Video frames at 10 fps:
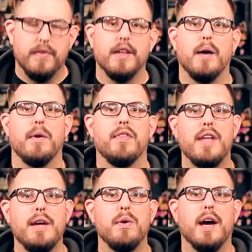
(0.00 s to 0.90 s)
I wanna
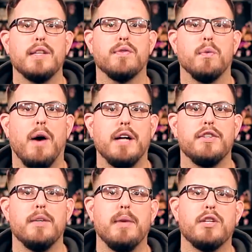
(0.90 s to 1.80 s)
thank you guys for
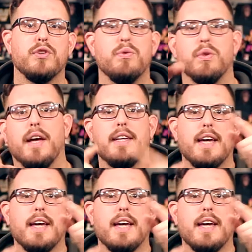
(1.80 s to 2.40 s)
watching. Make sure you like,